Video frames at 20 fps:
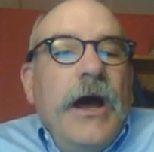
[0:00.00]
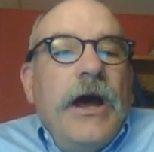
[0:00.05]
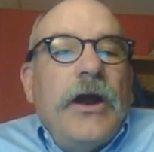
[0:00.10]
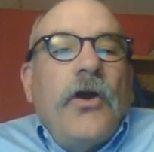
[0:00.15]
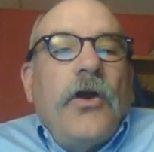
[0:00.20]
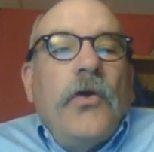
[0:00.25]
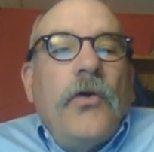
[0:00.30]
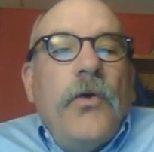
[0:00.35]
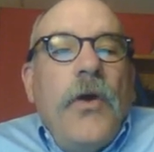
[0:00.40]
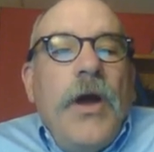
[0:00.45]

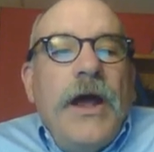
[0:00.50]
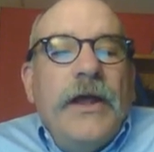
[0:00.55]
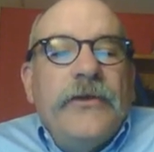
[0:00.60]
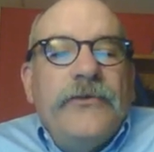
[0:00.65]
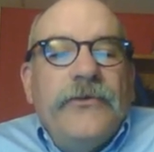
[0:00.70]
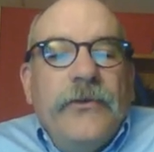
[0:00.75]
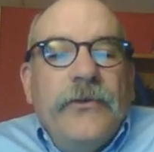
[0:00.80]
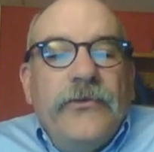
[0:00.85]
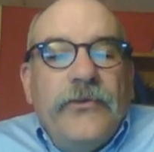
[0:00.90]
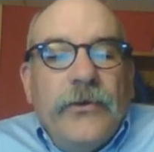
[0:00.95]

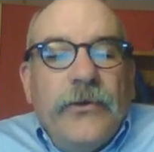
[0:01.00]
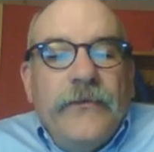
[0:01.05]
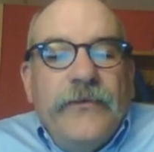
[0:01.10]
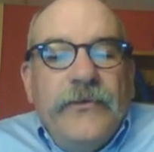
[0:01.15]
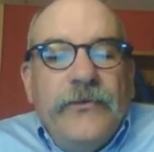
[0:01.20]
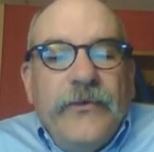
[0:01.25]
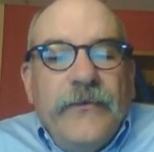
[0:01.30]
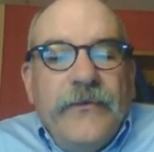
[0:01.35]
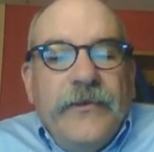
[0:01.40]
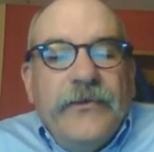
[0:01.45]
across the
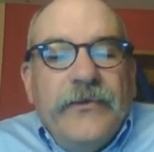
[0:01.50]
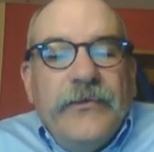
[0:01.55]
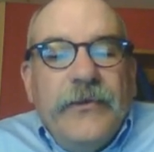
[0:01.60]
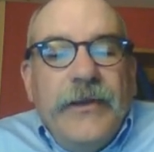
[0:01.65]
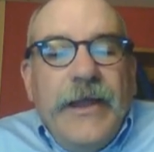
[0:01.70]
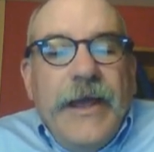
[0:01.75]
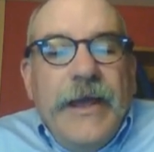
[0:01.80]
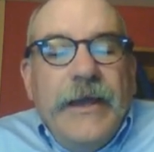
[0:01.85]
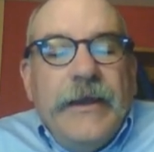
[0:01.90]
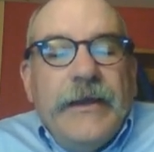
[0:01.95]
surface of this
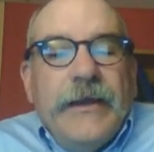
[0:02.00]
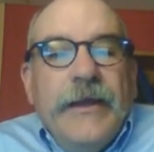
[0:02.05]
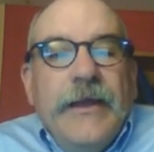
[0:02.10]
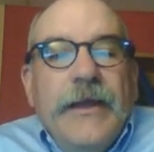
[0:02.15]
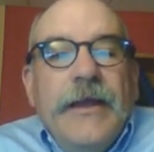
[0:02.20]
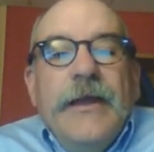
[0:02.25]
lake.